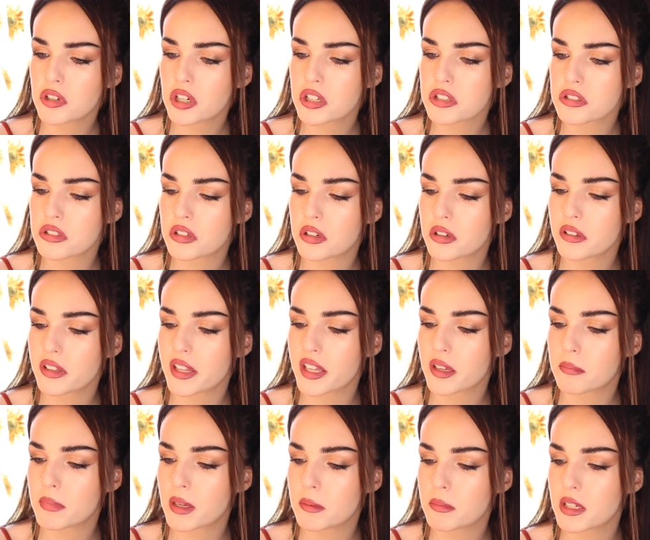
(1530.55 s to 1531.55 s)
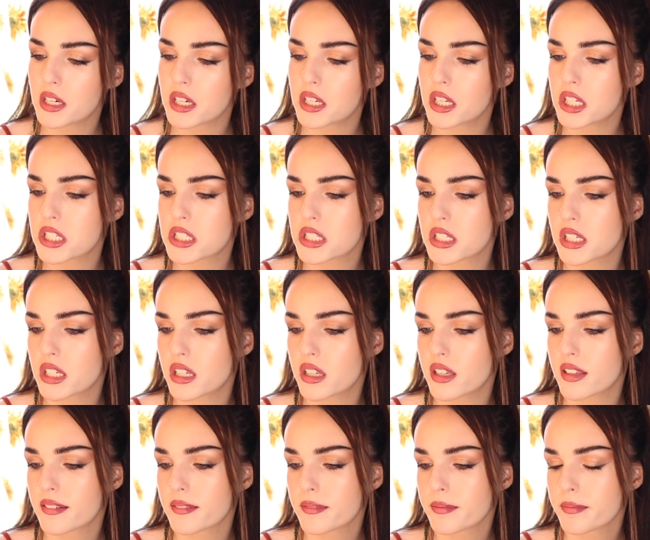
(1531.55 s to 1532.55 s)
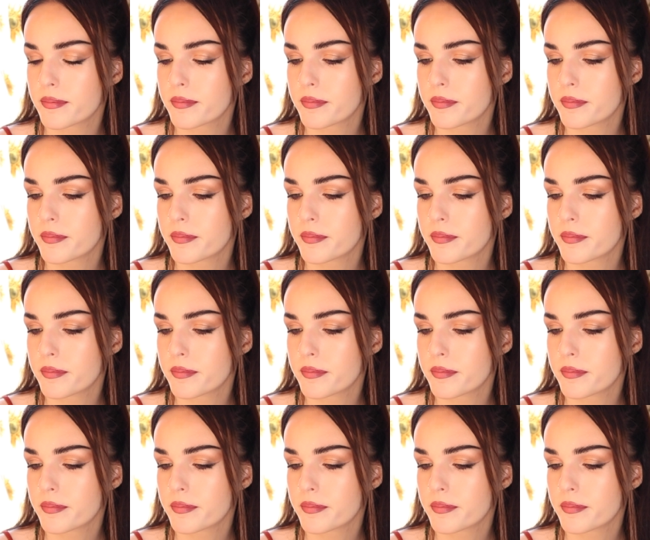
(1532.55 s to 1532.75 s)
If you guys know, like, maybe I need to,